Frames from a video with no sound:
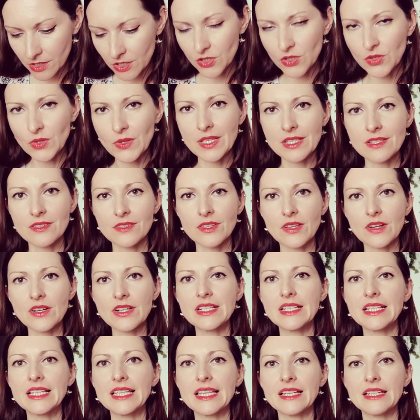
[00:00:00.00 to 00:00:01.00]
you can
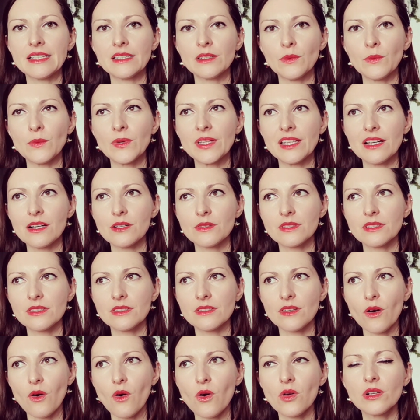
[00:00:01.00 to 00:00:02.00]
start again without
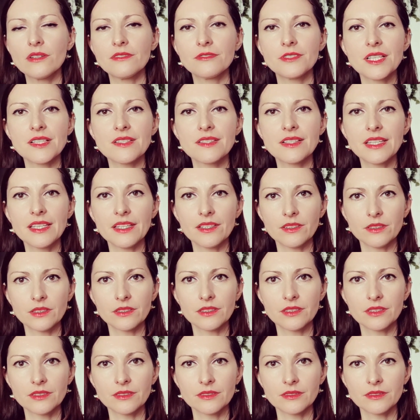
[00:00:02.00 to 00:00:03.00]
all of this
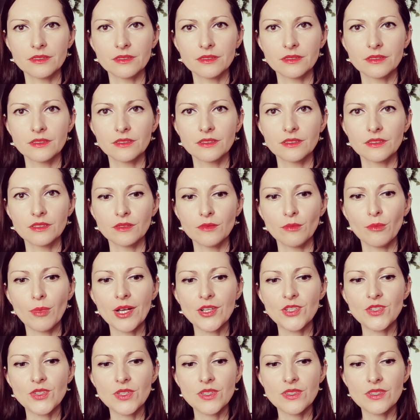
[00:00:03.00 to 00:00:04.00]
guilt,
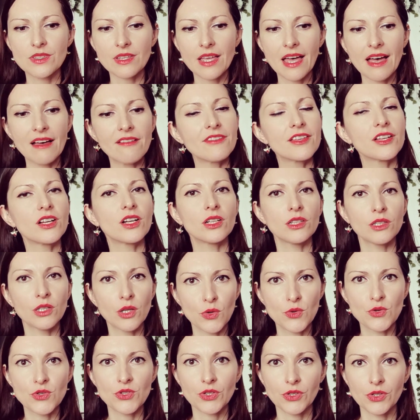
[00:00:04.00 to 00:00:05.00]
by just having
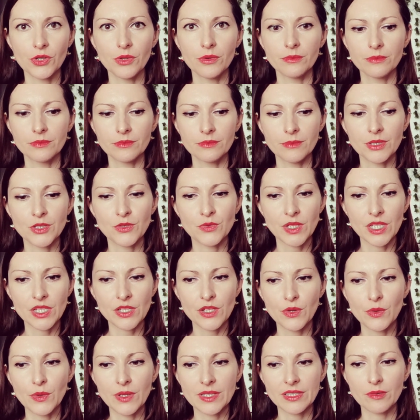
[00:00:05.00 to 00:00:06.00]
closure between
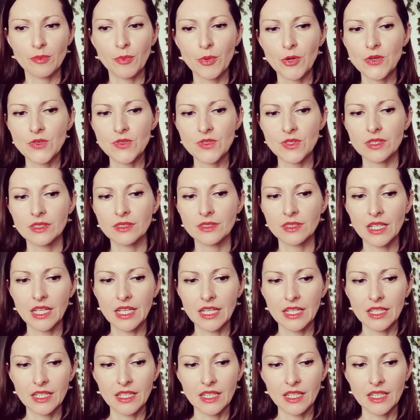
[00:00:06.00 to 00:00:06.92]
you and the person